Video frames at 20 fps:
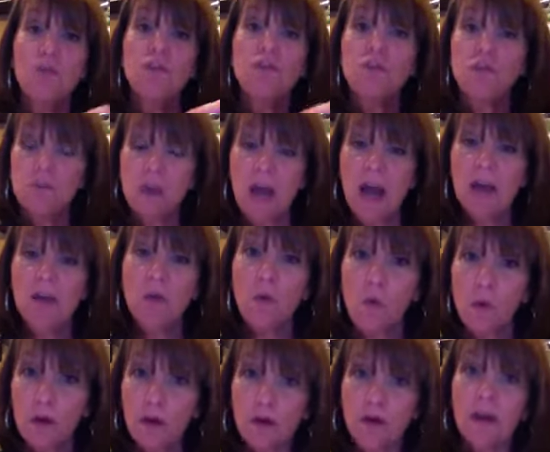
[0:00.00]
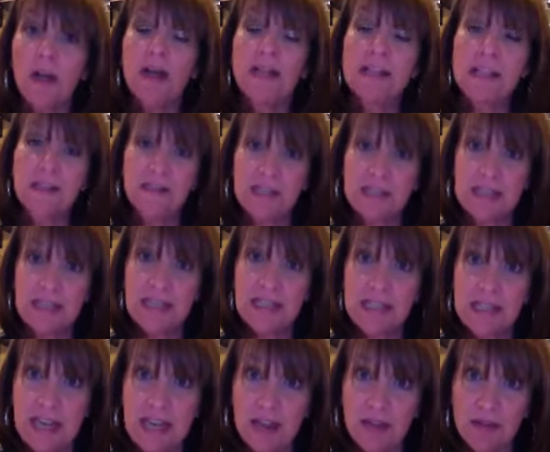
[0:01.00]
do not order until the
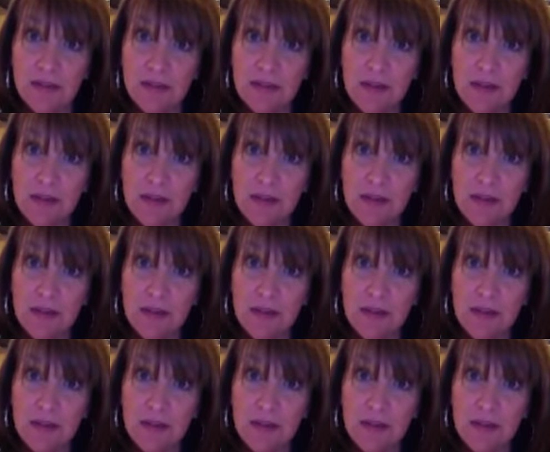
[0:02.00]
16th.